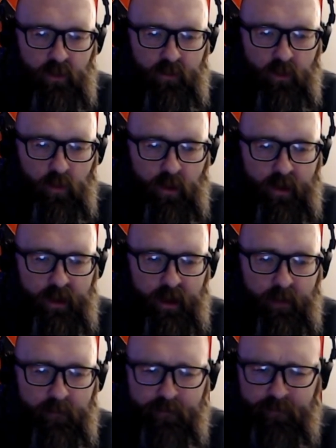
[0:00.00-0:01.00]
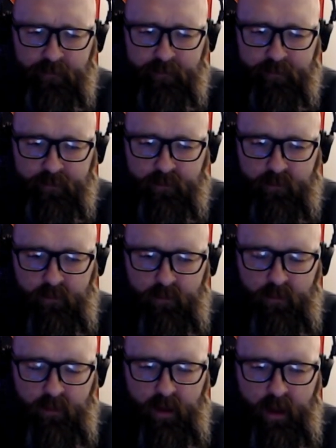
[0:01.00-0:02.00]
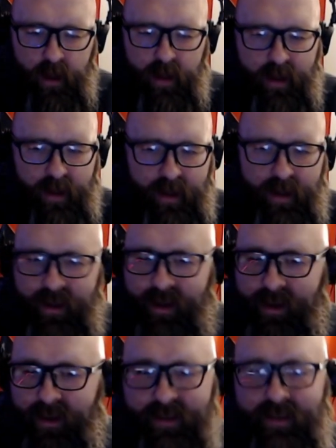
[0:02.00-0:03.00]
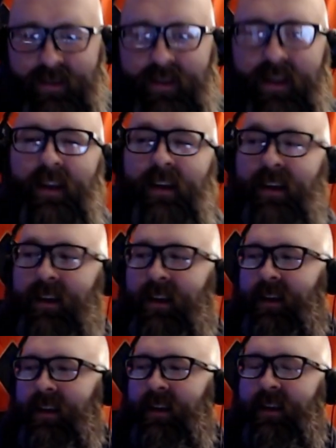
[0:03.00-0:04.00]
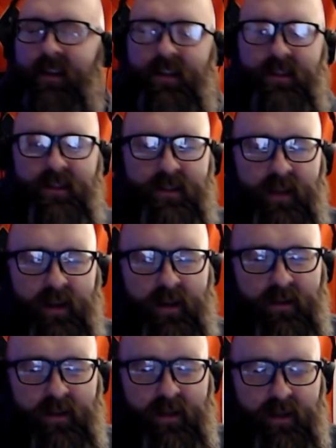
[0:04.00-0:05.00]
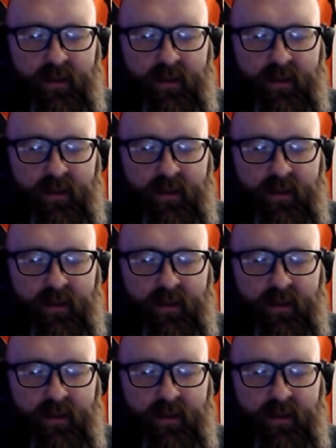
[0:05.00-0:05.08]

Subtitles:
for work now. And it's just like clunky